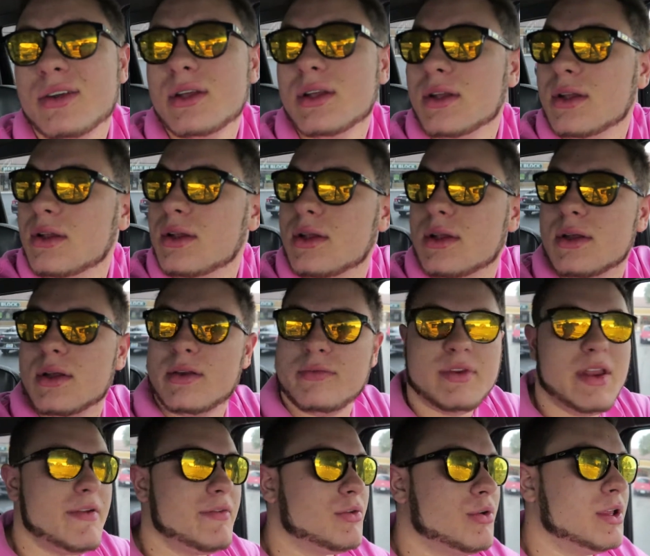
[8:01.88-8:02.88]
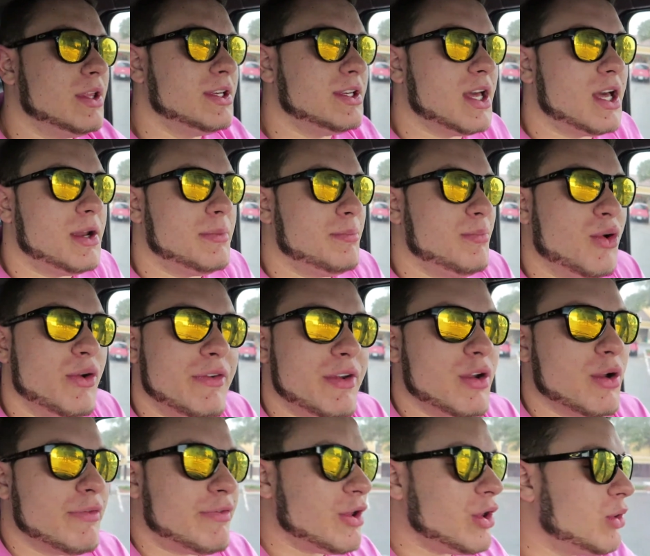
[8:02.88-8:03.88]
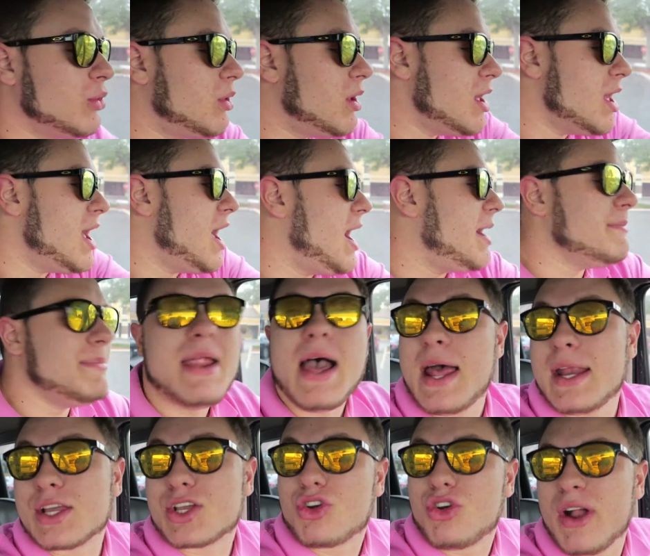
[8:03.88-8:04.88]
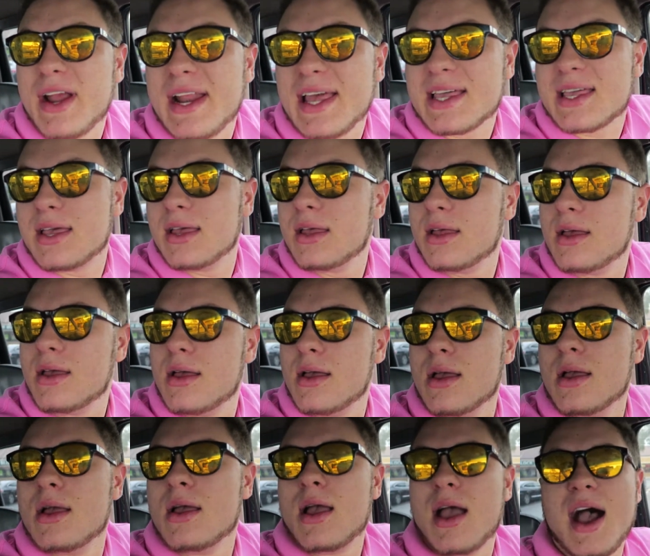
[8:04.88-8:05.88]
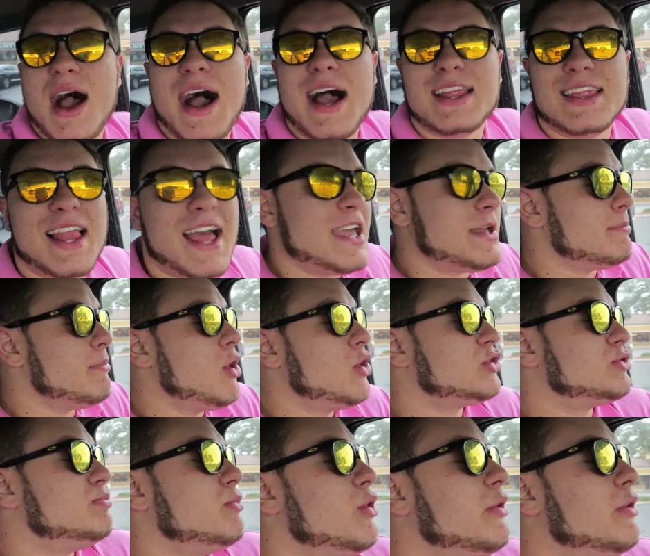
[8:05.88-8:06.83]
I've never really done a movie review. I'm not a critic. I like most